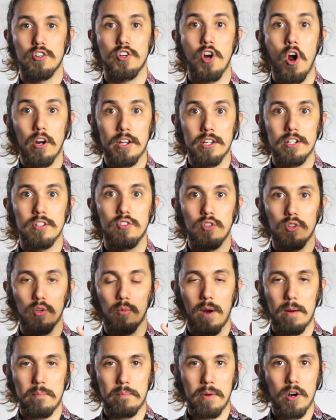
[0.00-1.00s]
talking to the
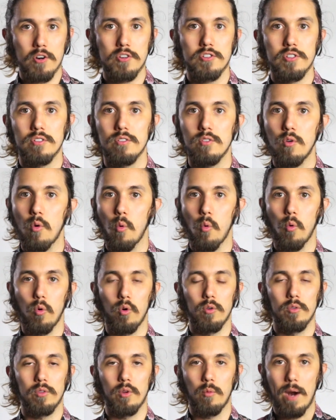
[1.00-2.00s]
right person
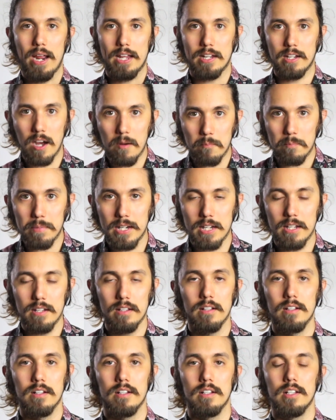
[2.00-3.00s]
or the right
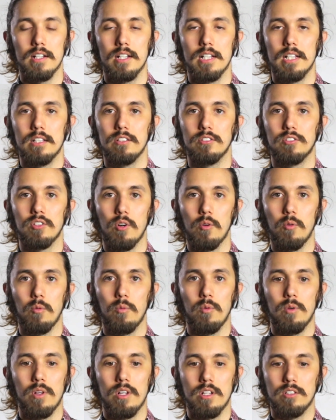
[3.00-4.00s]
company. So
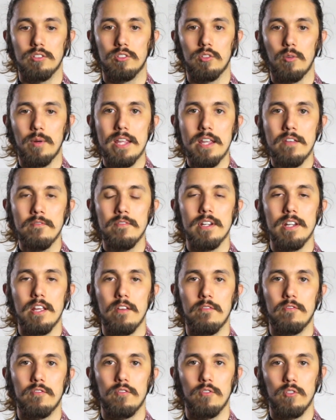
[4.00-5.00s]
even
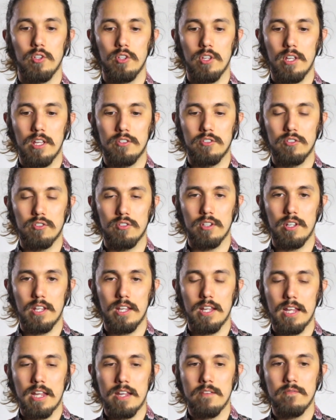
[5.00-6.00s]
if
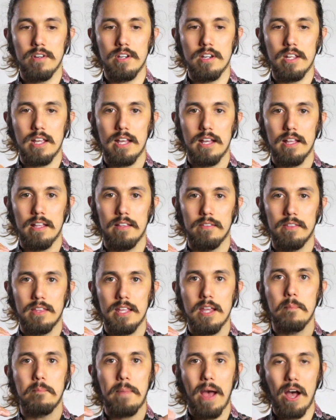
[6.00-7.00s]
even
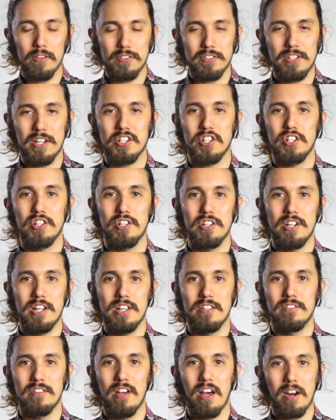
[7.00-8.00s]
the about section
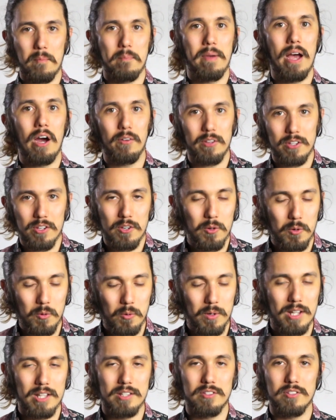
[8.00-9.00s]
is not about
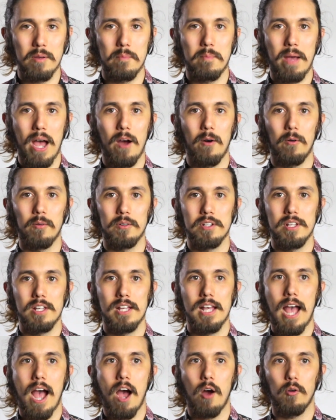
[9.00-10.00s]
you, it's about
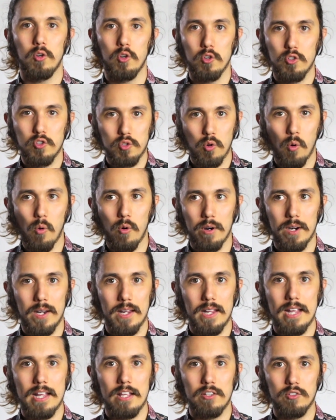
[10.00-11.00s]
how your
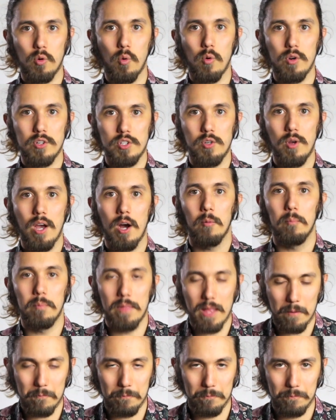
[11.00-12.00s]
story is going to help
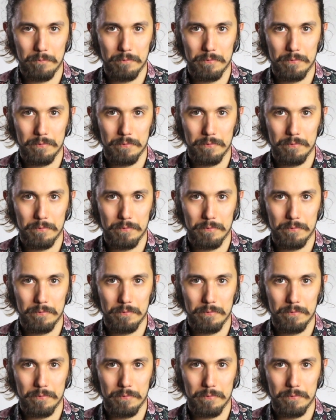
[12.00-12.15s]
them,